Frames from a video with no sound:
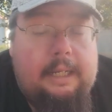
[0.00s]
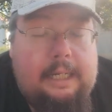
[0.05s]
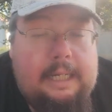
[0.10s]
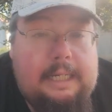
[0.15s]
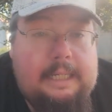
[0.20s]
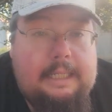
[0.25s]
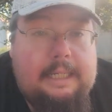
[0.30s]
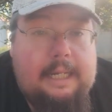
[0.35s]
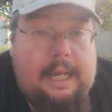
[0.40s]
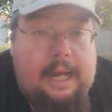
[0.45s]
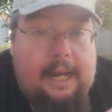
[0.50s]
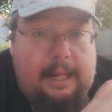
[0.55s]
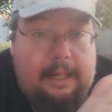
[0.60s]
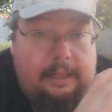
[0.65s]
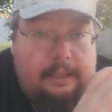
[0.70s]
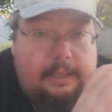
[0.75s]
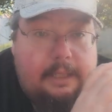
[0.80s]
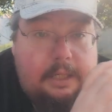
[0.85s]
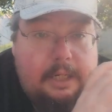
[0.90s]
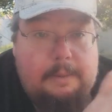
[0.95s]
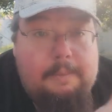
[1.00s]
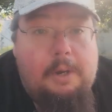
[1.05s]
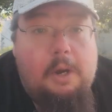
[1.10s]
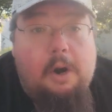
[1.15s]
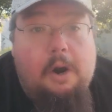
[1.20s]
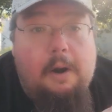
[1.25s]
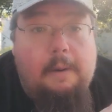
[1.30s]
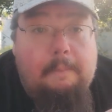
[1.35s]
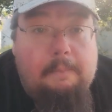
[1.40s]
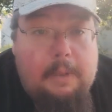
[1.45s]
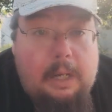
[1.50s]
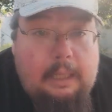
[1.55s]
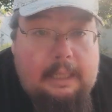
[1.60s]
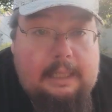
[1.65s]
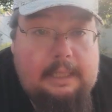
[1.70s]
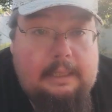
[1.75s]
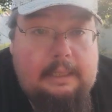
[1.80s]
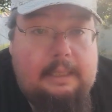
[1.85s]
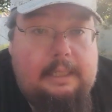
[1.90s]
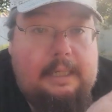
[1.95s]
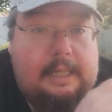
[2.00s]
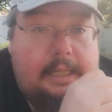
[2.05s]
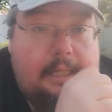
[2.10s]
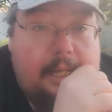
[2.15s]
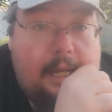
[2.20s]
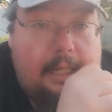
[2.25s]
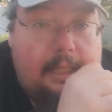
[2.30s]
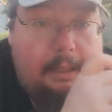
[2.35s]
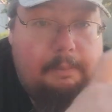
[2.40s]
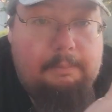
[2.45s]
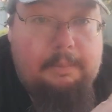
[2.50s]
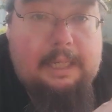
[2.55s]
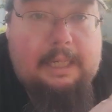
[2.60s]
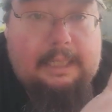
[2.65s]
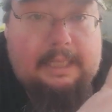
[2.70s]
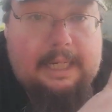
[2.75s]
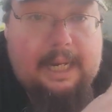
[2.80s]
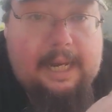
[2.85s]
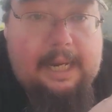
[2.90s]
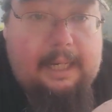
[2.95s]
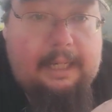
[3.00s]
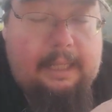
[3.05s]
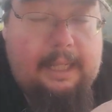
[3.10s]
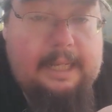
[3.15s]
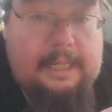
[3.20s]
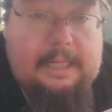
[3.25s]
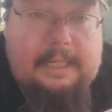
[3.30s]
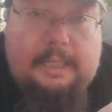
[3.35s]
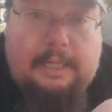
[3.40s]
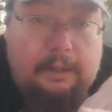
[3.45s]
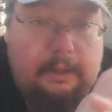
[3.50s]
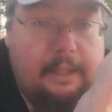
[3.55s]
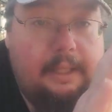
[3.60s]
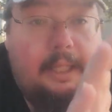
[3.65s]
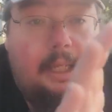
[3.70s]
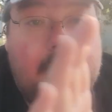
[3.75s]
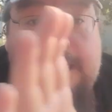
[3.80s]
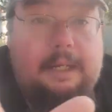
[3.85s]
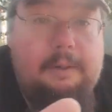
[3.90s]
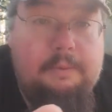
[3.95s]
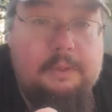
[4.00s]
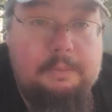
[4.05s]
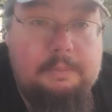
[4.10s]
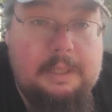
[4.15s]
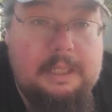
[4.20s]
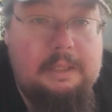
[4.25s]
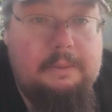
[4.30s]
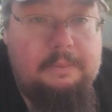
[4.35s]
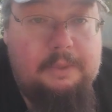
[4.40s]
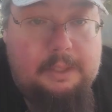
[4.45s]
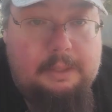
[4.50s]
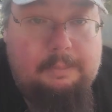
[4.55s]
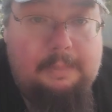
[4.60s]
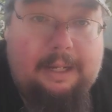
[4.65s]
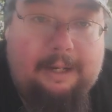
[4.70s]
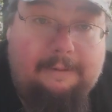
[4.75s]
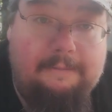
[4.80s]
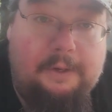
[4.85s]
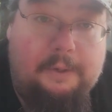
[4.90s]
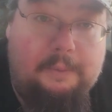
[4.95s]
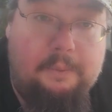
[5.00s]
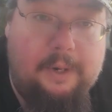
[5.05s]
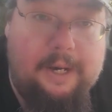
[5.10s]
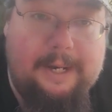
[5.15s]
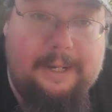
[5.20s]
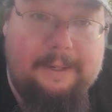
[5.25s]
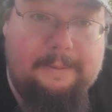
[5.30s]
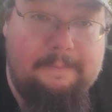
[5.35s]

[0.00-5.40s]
He's got the Jimmy Hart mullet. He's got the big giant glasses. The only thing he was missing was the megaphone, right?